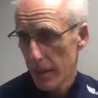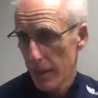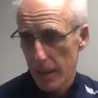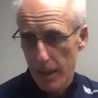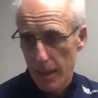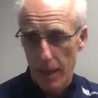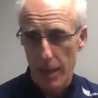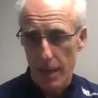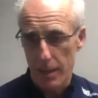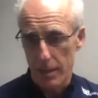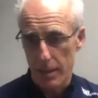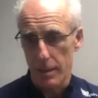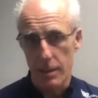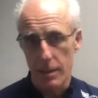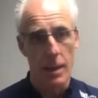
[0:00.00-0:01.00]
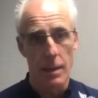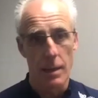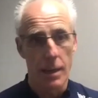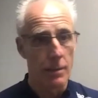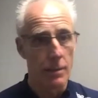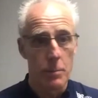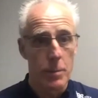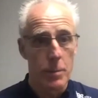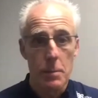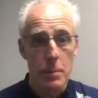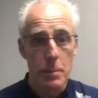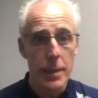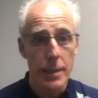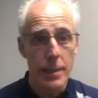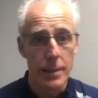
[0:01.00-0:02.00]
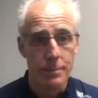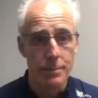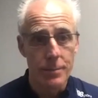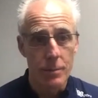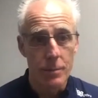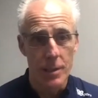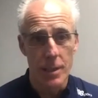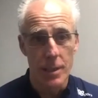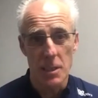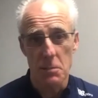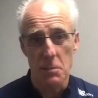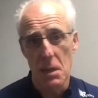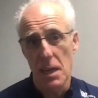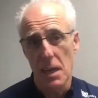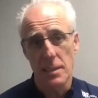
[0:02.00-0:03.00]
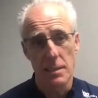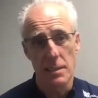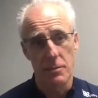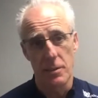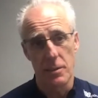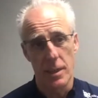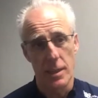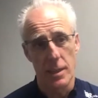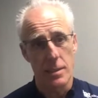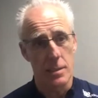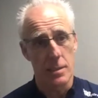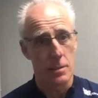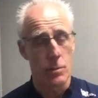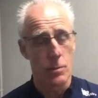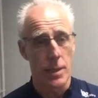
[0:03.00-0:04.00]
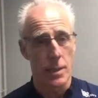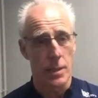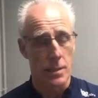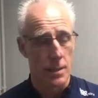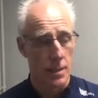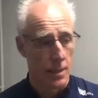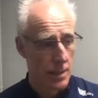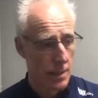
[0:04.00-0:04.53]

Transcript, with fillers: uh, having been beaten when you're smarting for the next two weeks.